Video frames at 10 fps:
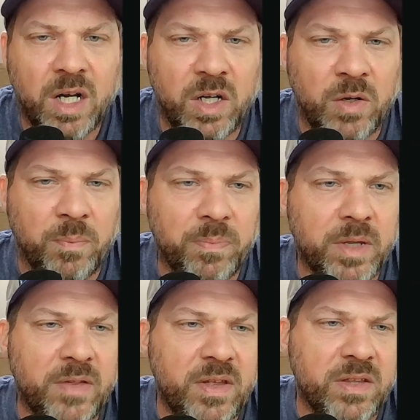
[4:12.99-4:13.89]
And
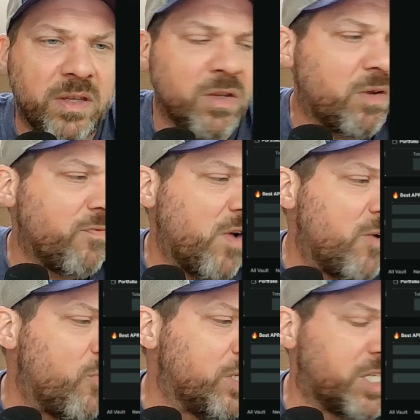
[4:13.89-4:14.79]
then you can
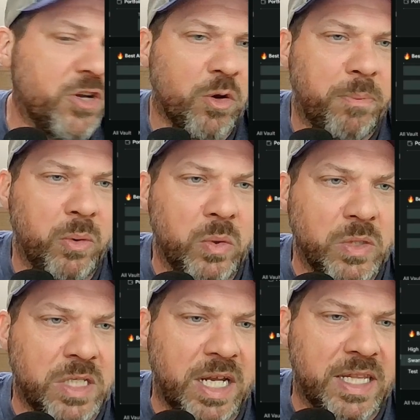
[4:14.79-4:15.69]
find riskier
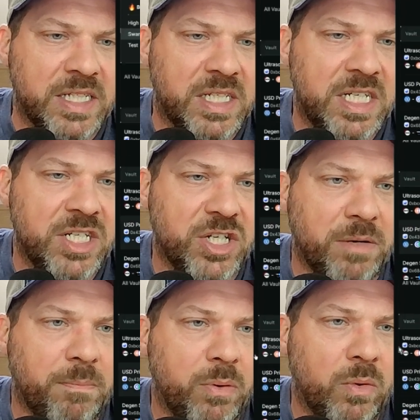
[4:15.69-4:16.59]
pools like this
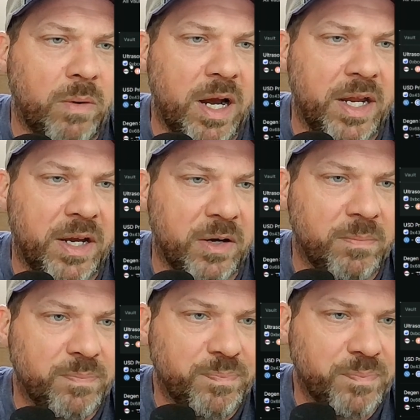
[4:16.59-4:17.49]
Degen pool right
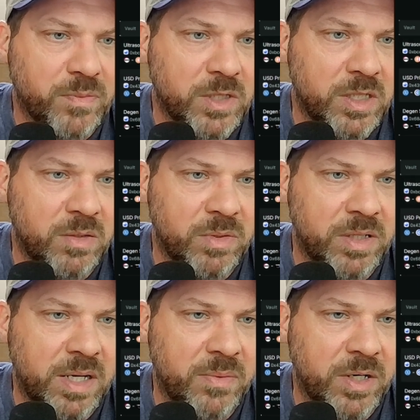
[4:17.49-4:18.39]
here.
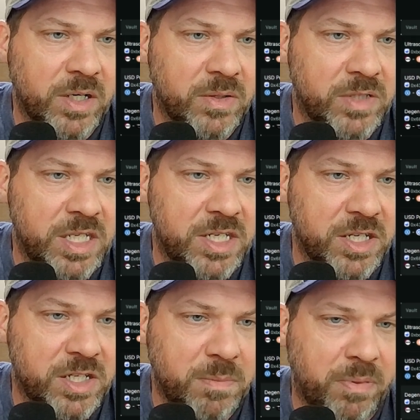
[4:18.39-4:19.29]
Where'd that one go?
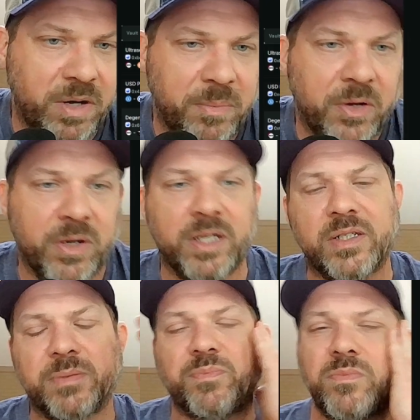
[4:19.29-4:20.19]
Degen Supreme. Here it
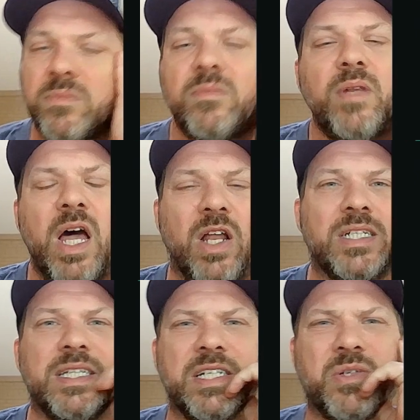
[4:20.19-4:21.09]
is. I
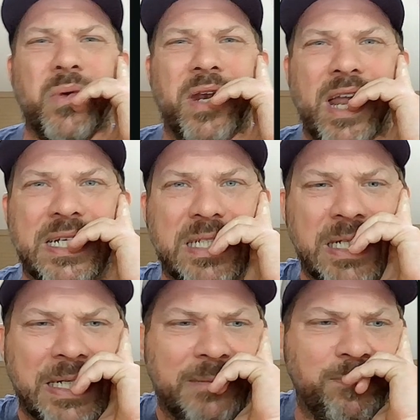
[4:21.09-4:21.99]
looked at this one last
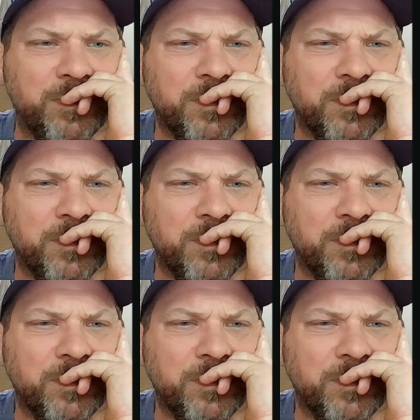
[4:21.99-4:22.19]
night.